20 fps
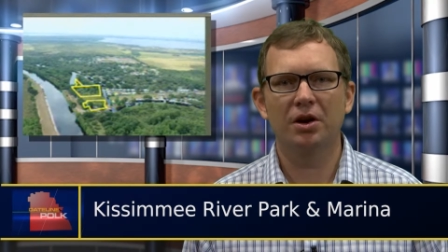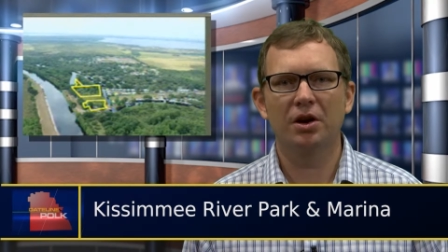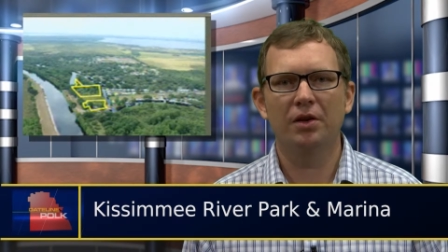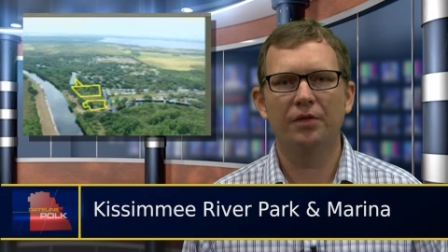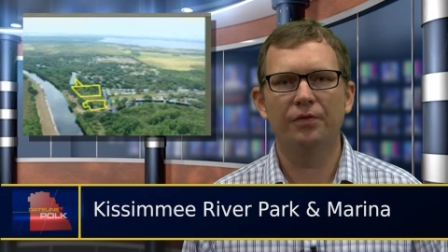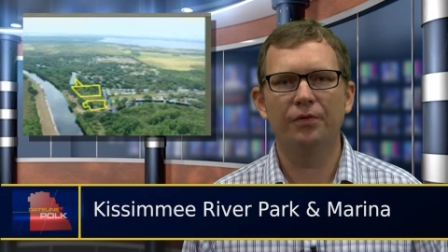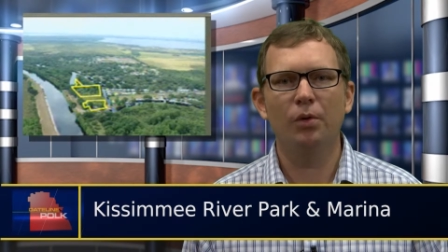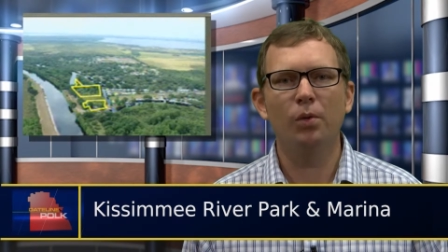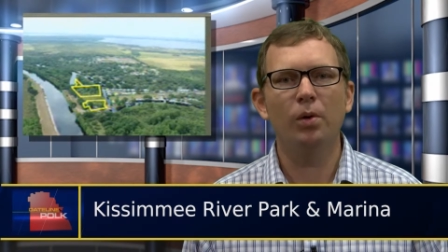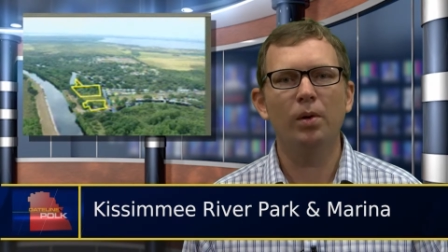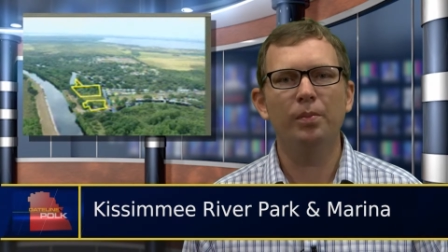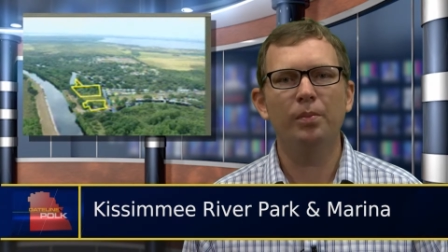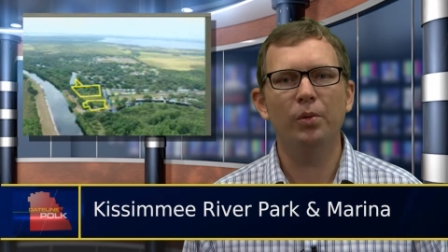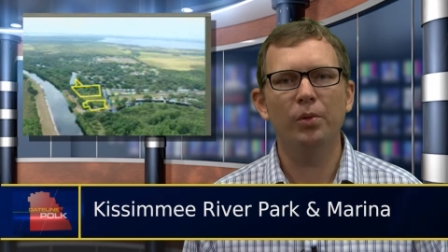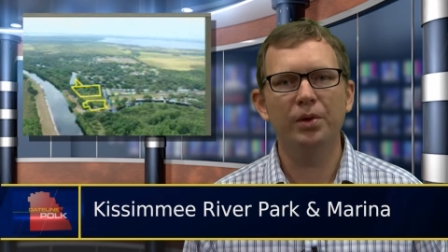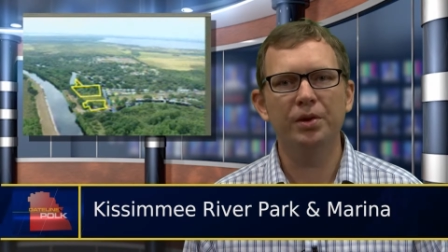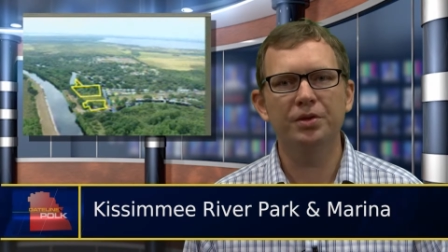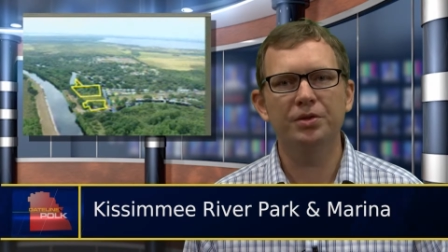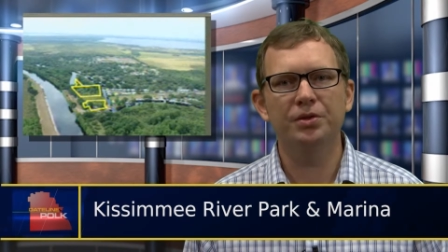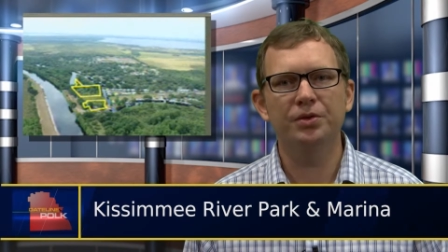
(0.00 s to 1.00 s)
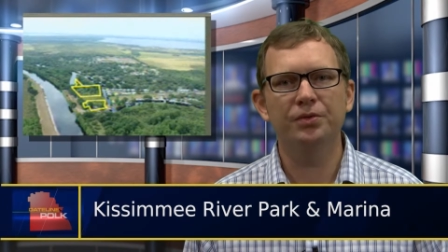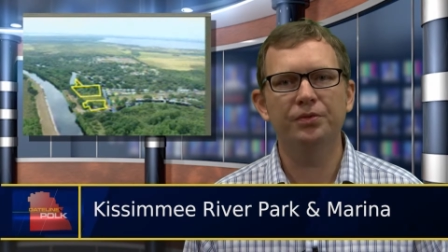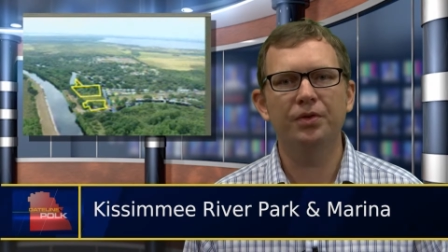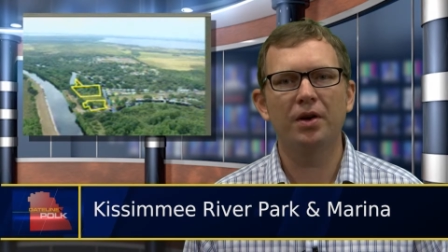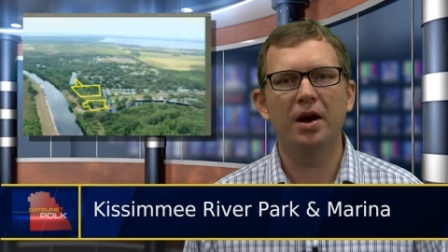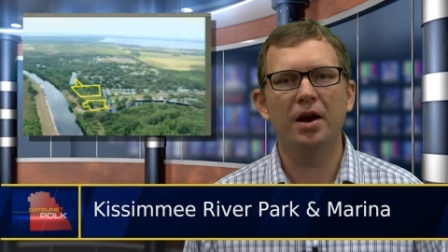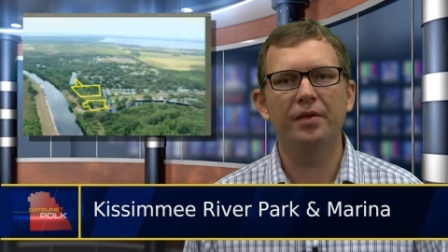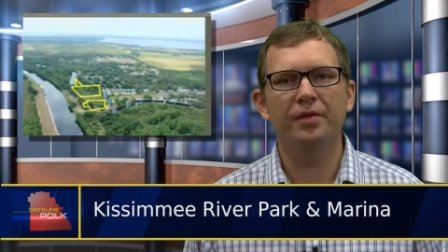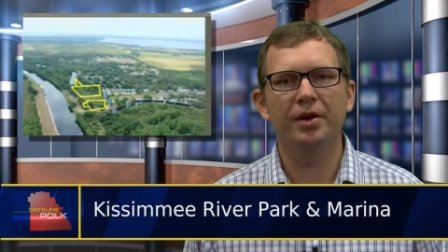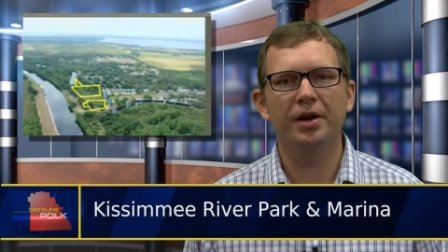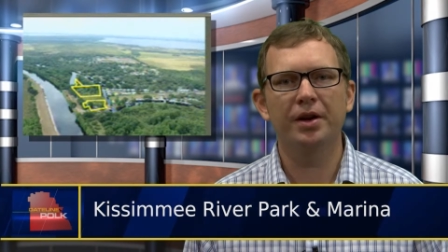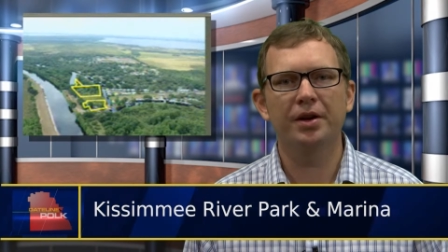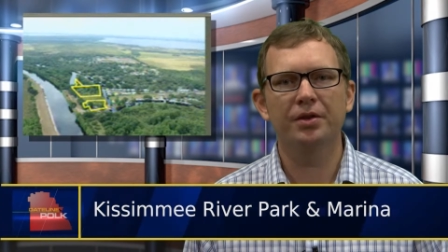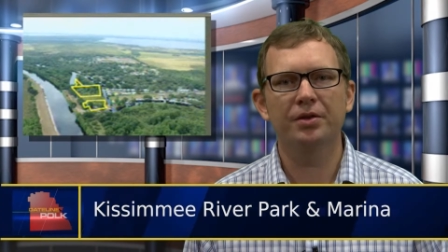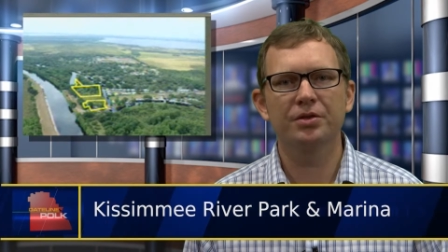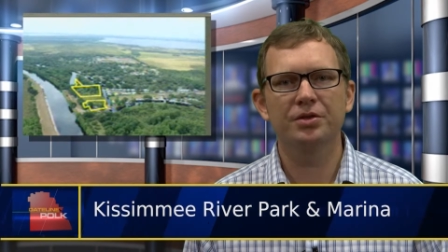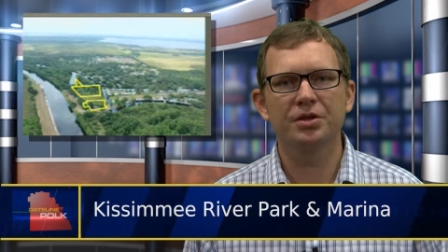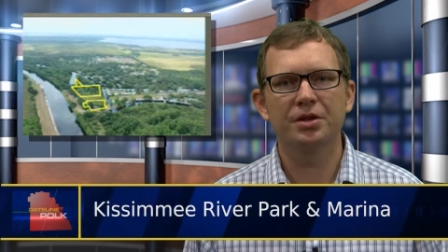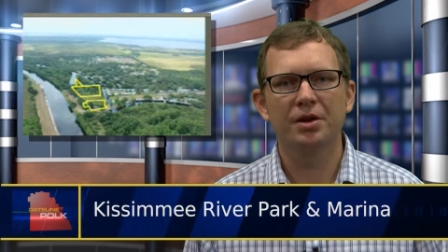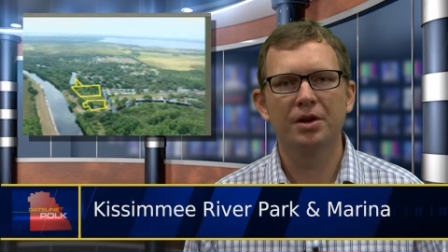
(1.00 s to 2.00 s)
on 4.25
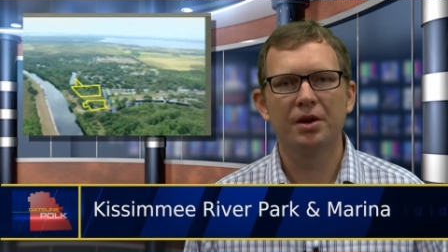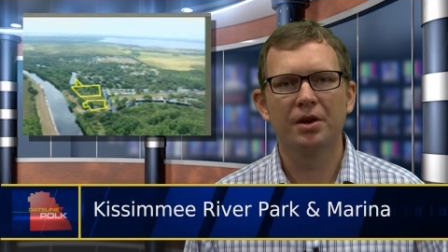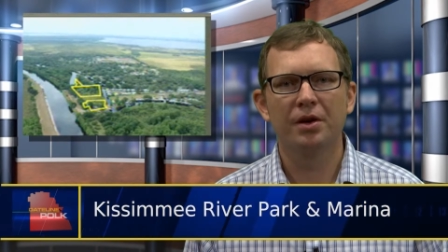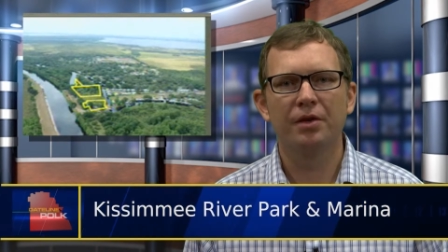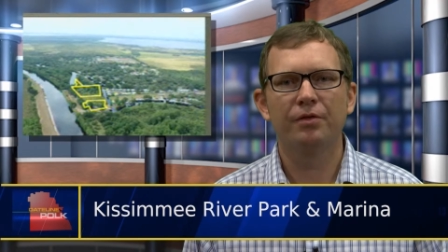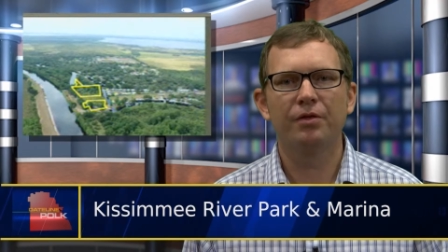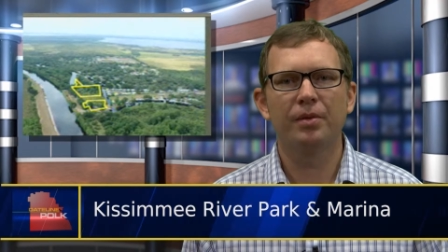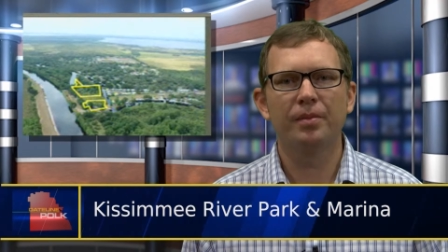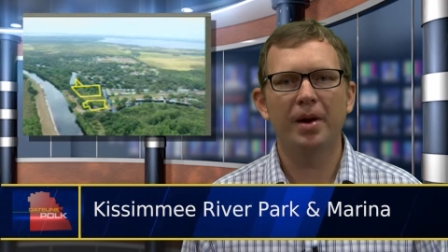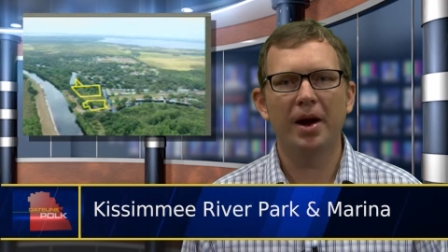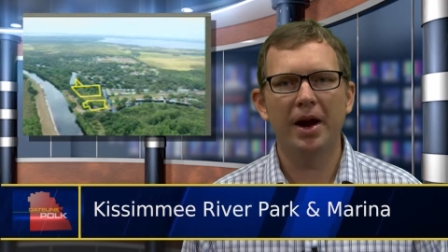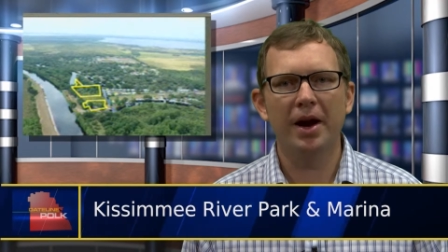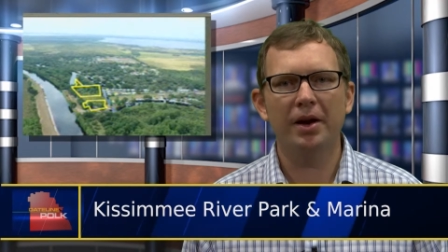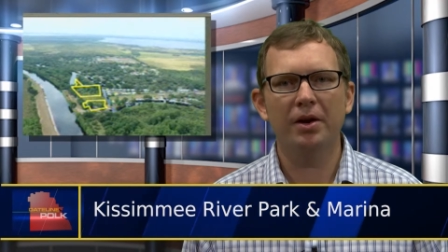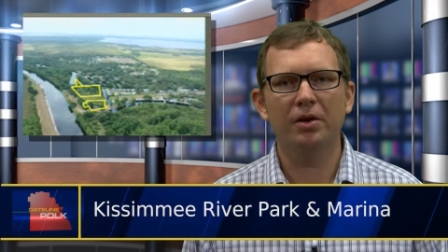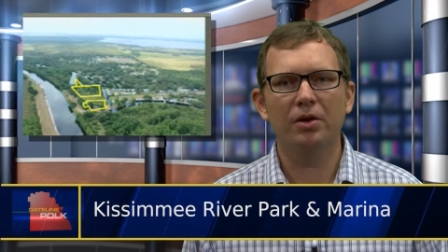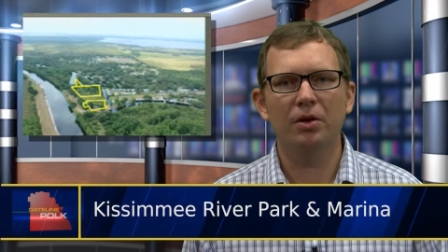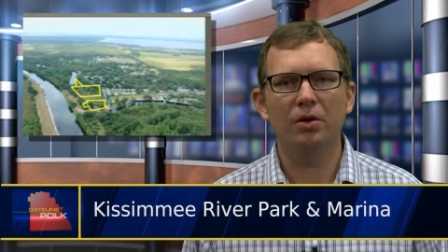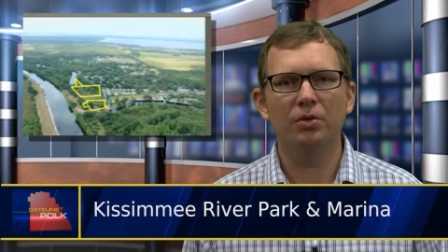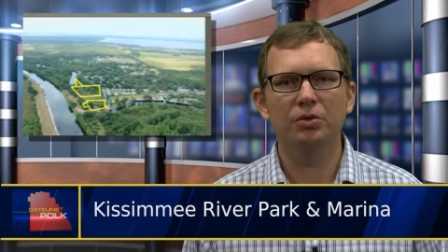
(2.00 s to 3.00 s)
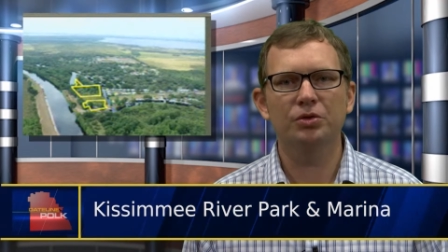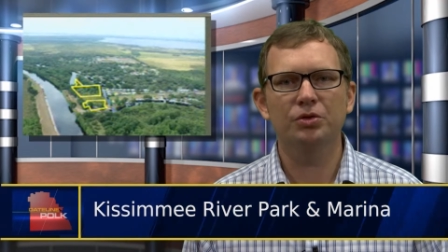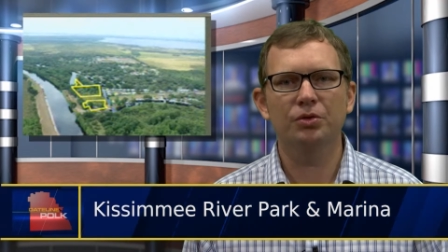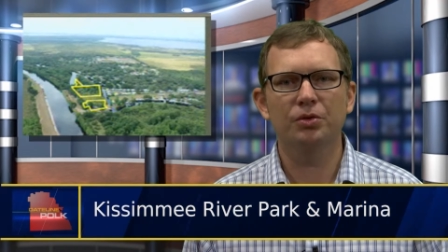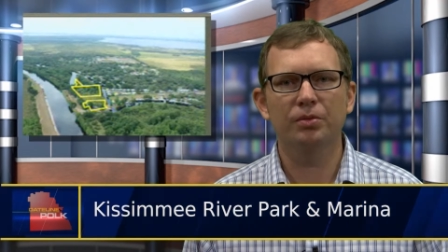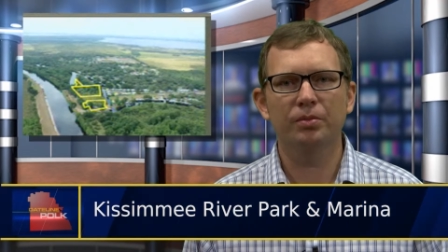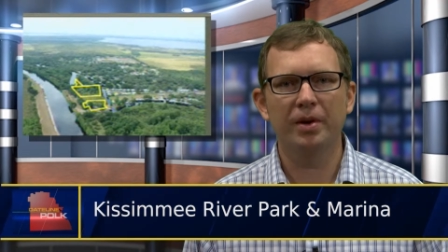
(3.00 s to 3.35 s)
acres from agricultural,